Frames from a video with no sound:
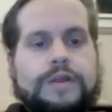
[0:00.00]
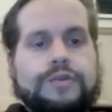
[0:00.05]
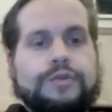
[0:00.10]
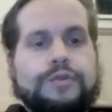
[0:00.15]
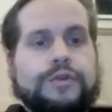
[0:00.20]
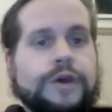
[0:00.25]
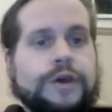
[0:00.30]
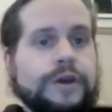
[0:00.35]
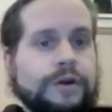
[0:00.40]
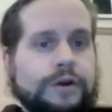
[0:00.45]

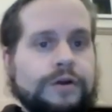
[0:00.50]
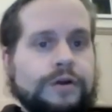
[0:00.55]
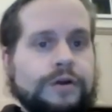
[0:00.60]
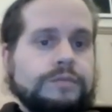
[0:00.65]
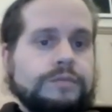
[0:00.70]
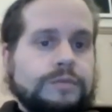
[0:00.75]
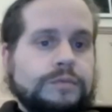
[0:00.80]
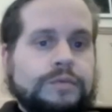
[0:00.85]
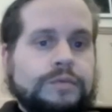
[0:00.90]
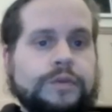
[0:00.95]

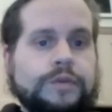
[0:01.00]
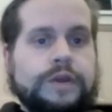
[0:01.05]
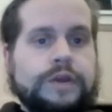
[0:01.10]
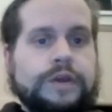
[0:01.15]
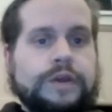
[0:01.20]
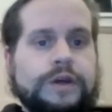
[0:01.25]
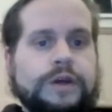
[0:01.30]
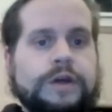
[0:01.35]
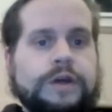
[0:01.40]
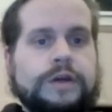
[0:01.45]
There,
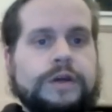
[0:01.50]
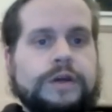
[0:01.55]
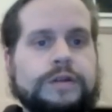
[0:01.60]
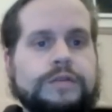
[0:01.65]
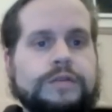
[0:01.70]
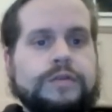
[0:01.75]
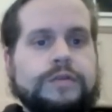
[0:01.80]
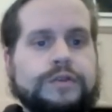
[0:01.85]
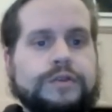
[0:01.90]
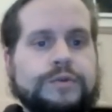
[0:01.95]

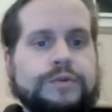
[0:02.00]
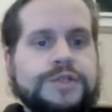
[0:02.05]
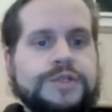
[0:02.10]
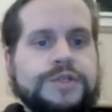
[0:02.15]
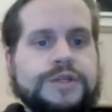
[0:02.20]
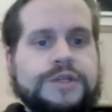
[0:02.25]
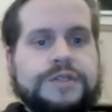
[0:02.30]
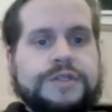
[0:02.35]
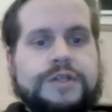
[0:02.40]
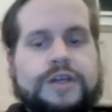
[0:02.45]
the
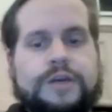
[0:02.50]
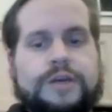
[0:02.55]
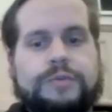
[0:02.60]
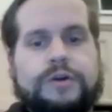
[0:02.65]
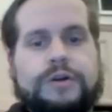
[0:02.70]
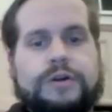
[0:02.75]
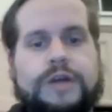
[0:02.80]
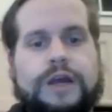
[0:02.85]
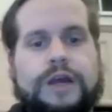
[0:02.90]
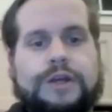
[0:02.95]
360
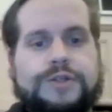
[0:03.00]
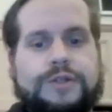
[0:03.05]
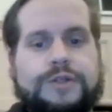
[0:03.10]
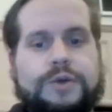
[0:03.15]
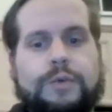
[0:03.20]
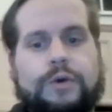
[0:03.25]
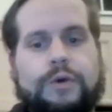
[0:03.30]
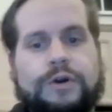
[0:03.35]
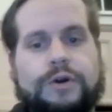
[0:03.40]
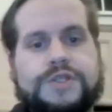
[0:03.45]
camera
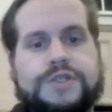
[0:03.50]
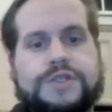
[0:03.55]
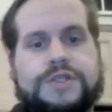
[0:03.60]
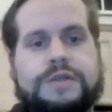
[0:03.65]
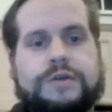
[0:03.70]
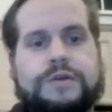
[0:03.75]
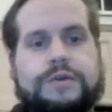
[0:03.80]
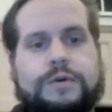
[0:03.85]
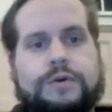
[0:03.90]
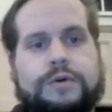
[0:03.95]
actually works,
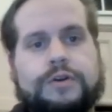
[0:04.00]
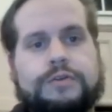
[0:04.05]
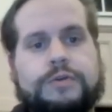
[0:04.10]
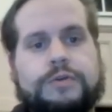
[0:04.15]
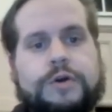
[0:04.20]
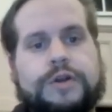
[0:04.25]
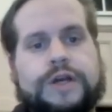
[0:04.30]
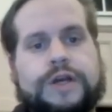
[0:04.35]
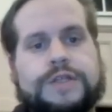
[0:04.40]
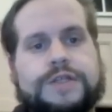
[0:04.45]
quote
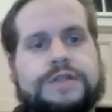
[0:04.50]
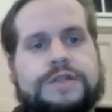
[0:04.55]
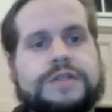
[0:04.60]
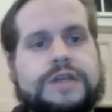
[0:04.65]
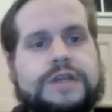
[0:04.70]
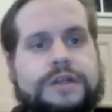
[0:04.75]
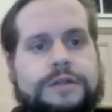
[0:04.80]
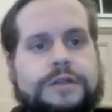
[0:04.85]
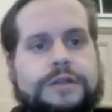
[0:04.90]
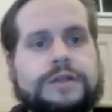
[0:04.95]
unquote, as
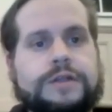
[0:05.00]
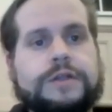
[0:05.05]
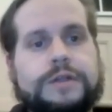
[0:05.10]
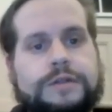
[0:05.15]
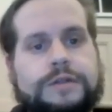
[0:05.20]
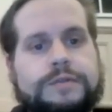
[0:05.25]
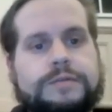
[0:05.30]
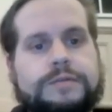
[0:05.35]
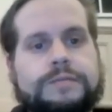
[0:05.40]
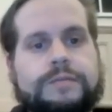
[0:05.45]
intended.
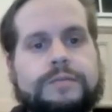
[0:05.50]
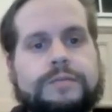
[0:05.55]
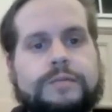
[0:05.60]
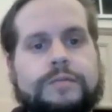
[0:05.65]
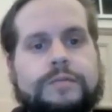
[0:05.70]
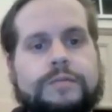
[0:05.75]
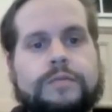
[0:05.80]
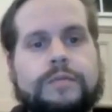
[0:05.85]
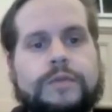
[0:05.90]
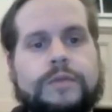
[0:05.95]

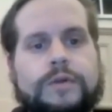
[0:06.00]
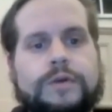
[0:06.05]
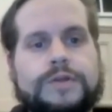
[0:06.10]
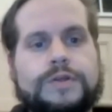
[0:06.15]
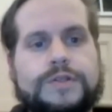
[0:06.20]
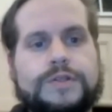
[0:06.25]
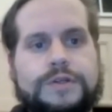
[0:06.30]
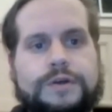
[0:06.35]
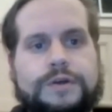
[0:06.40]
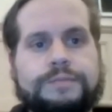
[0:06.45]

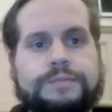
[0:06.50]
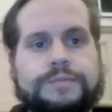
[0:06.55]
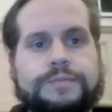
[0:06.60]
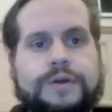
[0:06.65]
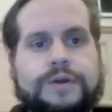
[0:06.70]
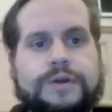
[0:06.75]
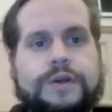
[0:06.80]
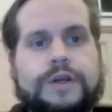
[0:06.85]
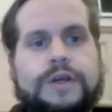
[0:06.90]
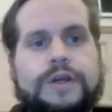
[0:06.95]
So
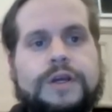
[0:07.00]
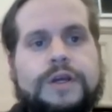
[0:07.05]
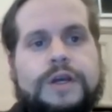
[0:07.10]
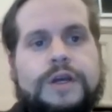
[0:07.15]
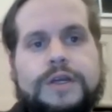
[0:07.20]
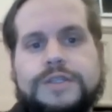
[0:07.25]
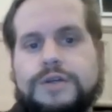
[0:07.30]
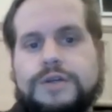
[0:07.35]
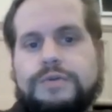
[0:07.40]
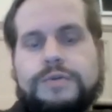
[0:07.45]

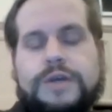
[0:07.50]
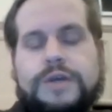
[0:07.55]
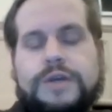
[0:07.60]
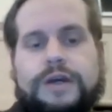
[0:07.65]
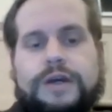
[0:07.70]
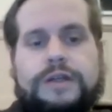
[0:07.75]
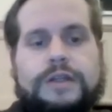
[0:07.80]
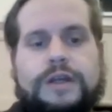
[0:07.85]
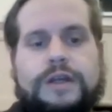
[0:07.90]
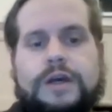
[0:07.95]

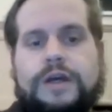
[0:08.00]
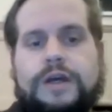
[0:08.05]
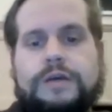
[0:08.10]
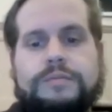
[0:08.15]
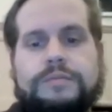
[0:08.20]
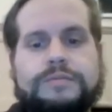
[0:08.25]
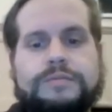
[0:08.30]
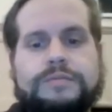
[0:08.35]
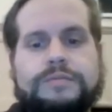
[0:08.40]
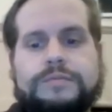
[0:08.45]
yeah,
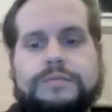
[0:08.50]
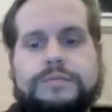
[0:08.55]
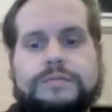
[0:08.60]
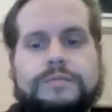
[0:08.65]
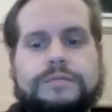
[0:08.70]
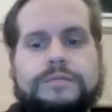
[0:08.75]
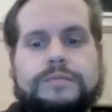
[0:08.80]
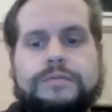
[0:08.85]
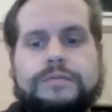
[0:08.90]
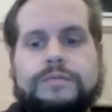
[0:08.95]

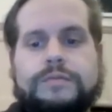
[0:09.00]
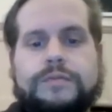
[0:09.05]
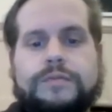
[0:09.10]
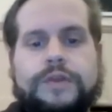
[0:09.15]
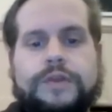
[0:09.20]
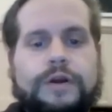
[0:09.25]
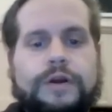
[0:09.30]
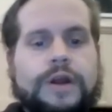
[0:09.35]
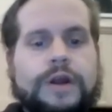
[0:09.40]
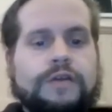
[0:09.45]

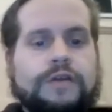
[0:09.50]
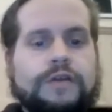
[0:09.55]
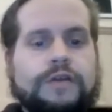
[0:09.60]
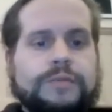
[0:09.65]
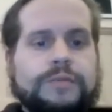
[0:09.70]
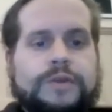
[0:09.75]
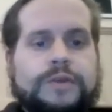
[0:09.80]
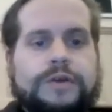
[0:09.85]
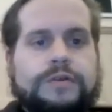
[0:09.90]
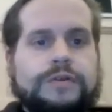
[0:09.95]

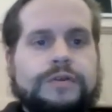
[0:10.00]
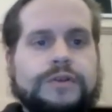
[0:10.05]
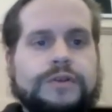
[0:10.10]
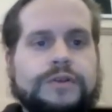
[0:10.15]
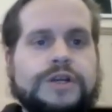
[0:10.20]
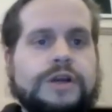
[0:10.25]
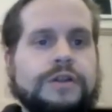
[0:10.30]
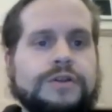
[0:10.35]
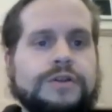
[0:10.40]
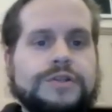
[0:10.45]
the
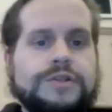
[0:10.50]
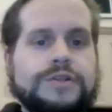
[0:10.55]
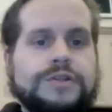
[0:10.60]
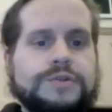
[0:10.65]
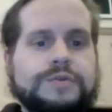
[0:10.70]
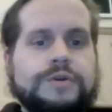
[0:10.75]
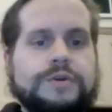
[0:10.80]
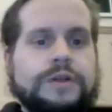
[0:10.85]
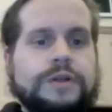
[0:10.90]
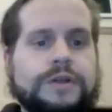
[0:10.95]

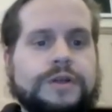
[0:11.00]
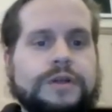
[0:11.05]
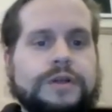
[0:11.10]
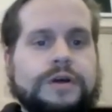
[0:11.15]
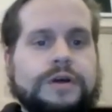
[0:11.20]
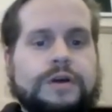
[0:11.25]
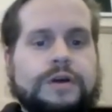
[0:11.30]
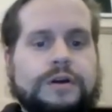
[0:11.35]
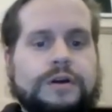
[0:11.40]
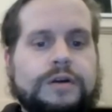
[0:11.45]
challenges really
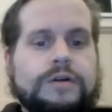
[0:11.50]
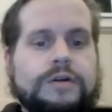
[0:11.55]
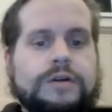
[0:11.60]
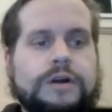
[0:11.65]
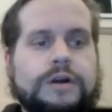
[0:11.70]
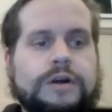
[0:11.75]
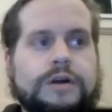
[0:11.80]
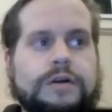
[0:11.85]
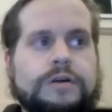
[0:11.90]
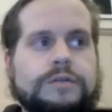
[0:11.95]

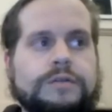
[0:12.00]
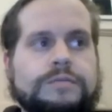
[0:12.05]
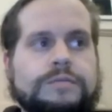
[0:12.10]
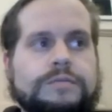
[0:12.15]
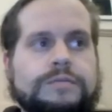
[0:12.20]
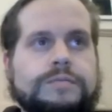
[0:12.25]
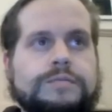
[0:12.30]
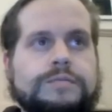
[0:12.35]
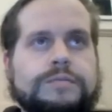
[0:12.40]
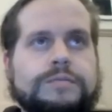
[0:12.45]
are
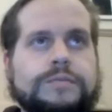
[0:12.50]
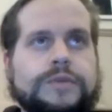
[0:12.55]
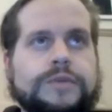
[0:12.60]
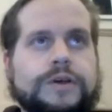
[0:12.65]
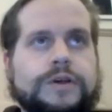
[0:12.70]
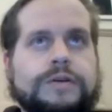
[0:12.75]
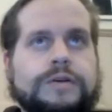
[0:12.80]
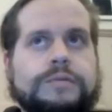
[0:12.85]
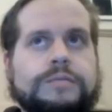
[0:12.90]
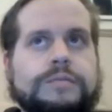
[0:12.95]

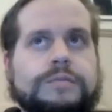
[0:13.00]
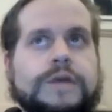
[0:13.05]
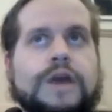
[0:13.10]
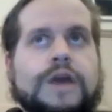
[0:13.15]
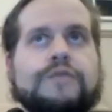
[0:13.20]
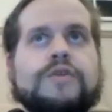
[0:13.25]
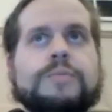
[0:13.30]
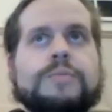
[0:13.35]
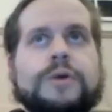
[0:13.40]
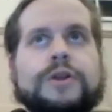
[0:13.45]
that
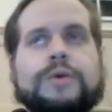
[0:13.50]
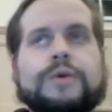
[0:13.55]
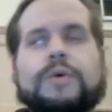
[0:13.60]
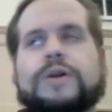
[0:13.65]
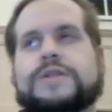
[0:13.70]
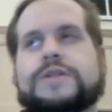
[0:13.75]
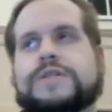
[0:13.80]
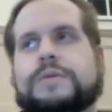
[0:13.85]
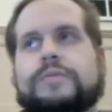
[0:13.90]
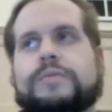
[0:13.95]
everybody
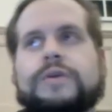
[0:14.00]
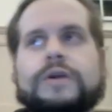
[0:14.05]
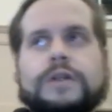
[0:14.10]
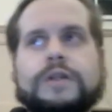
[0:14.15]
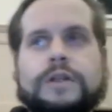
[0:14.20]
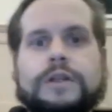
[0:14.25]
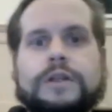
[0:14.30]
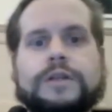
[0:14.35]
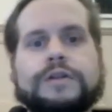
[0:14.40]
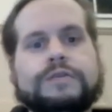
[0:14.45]
wants something a
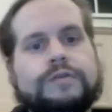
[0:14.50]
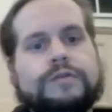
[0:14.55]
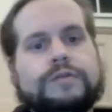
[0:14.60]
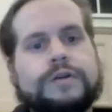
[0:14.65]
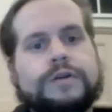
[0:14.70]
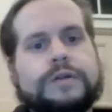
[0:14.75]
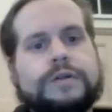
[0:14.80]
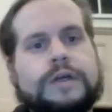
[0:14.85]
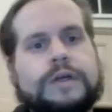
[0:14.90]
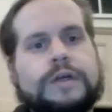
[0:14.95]
little
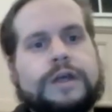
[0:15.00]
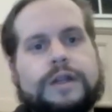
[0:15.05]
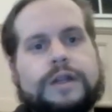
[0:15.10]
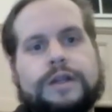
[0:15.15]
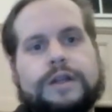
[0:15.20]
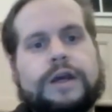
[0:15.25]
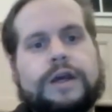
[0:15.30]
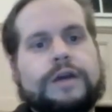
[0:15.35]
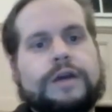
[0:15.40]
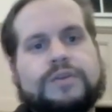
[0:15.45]
different,
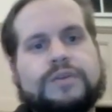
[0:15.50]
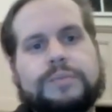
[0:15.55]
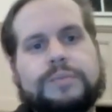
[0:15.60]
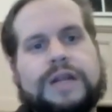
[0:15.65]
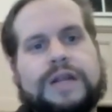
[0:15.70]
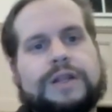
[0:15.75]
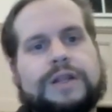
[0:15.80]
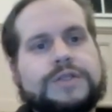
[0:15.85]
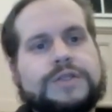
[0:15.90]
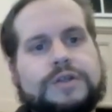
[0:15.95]
and I have to
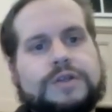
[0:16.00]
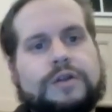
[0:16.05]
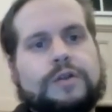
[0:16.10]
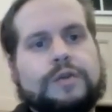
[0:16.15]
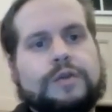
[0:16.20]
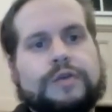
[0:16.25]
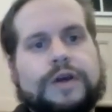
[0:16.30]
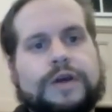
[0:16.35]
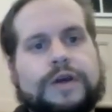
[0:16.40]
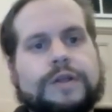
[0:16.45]
balance
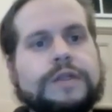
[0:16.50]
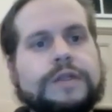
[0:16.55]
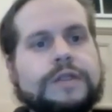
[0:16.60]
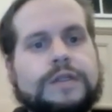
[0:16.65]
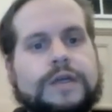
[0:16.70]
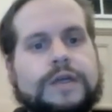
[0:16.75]
all of that.